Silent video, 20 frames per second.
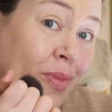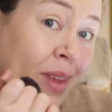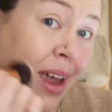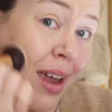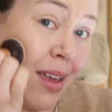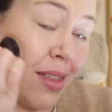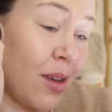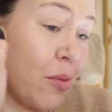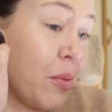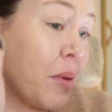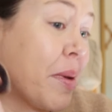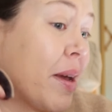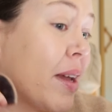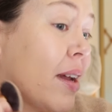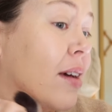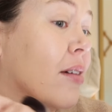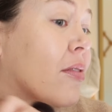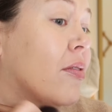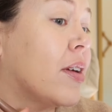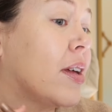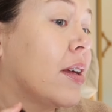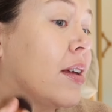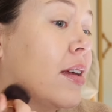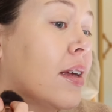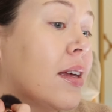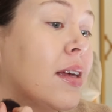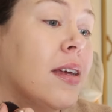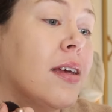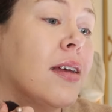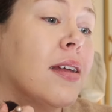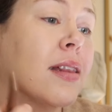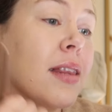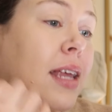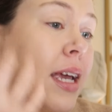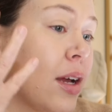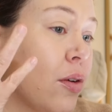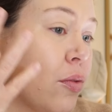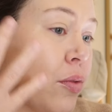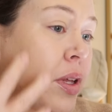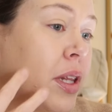I think we might have.
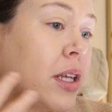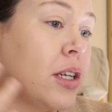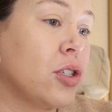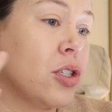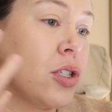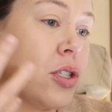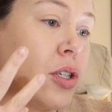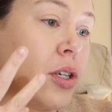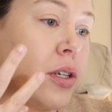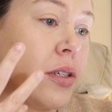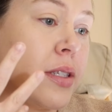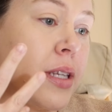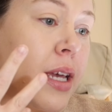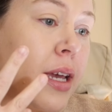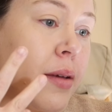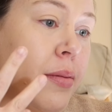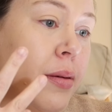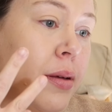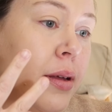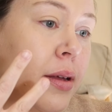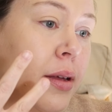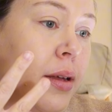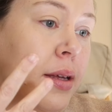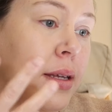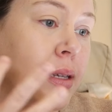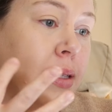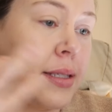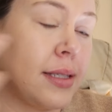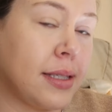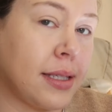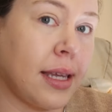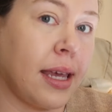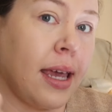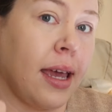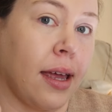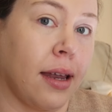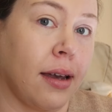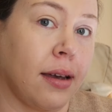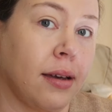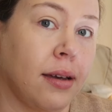Like it really just looks like
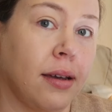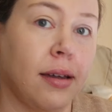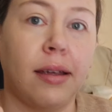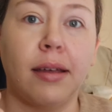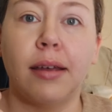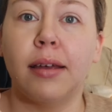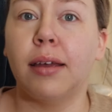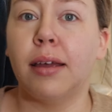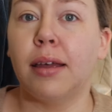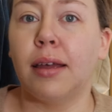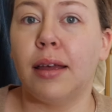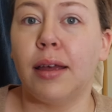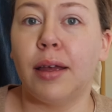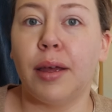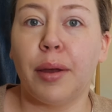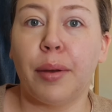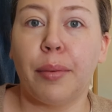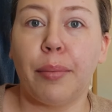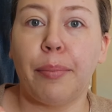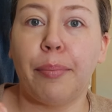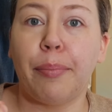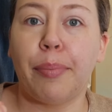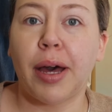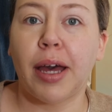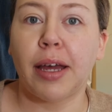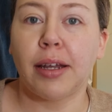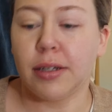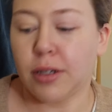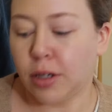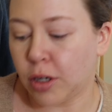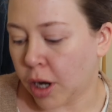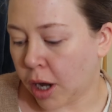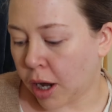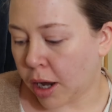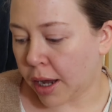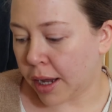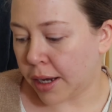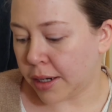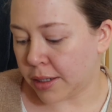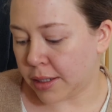skin but
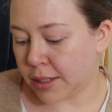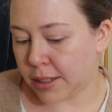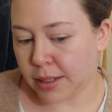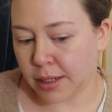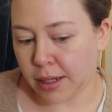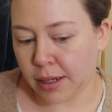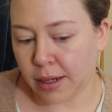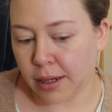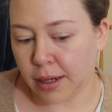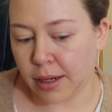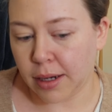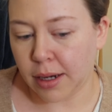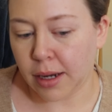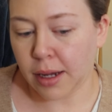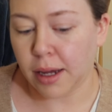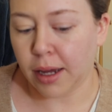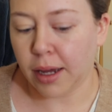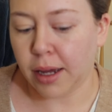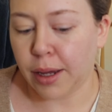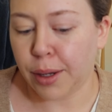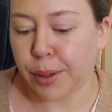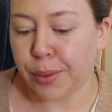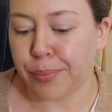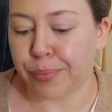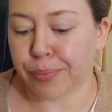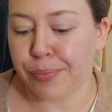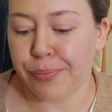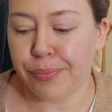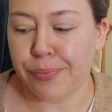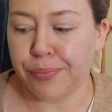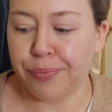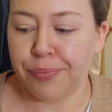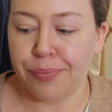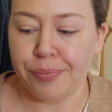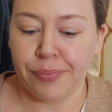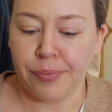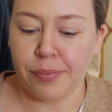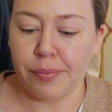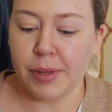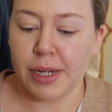not, um,
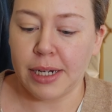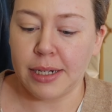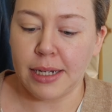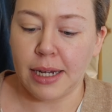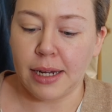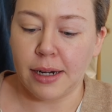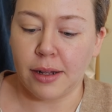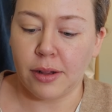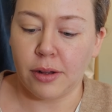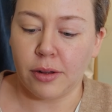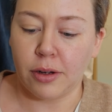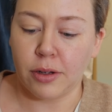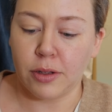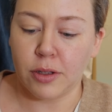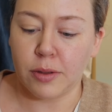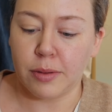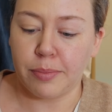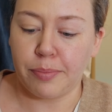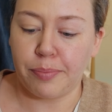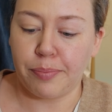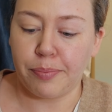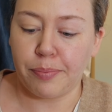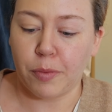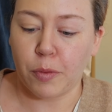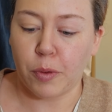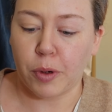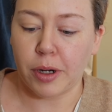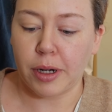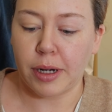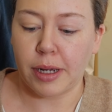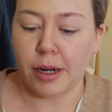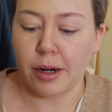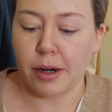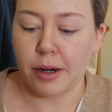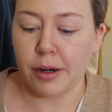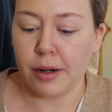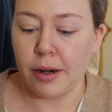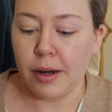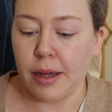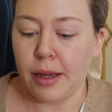I'm going to take another little word
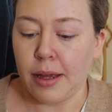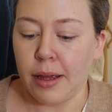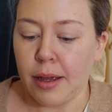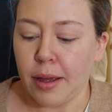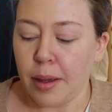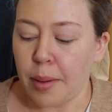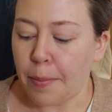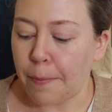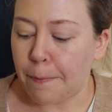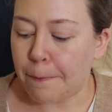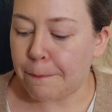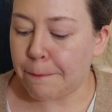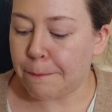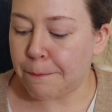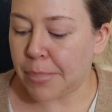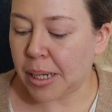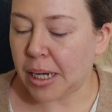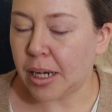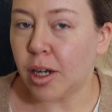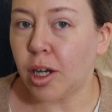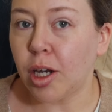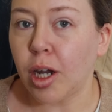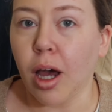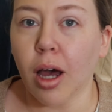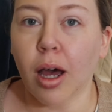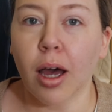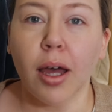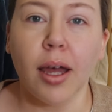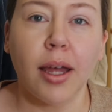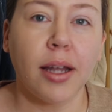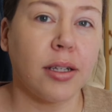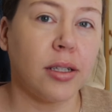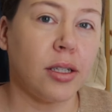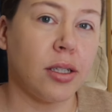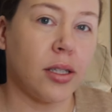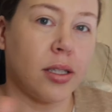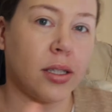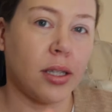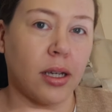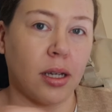here, but
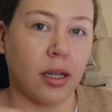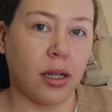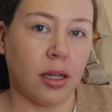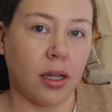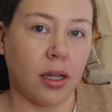not